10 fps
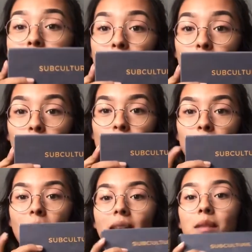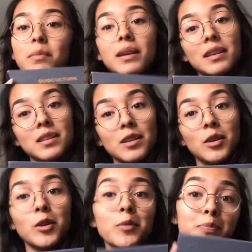subcultural palette. Because, you
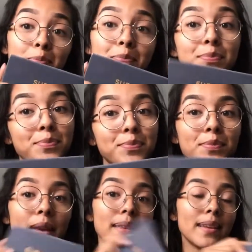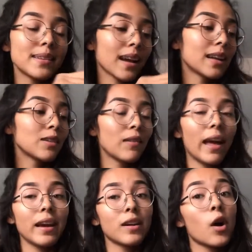know, this kind of,
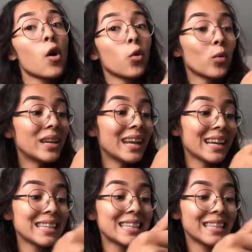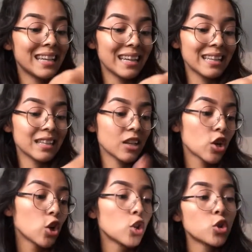like, went extinct.
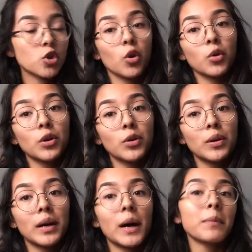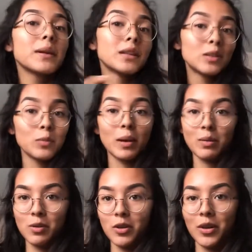So, you know what, I'm going to do a
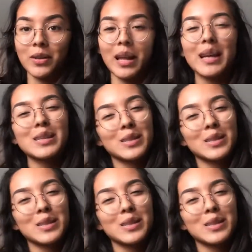makeup tutorial on that.